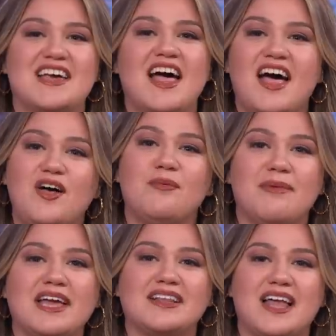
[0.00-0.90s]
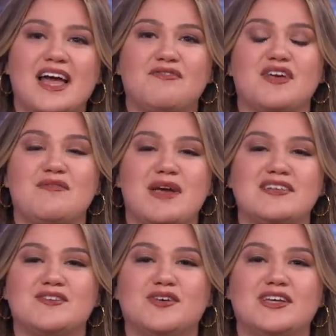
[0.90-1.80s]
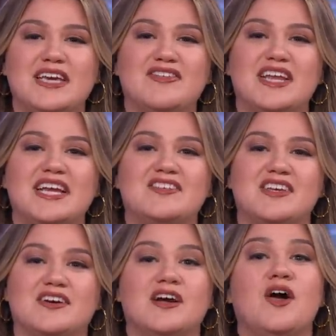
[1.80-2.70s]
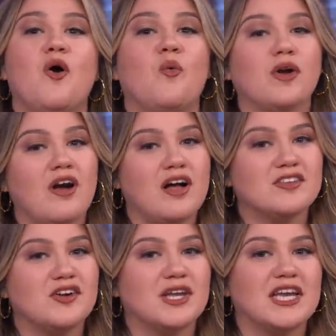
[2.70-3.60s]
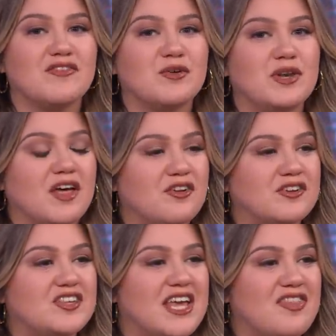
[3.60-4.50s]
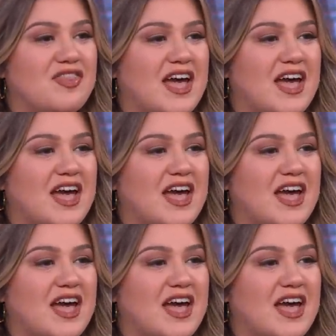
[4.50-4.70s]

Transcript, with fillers: To help make life in med school even easier, we're also going to give you another $10,000.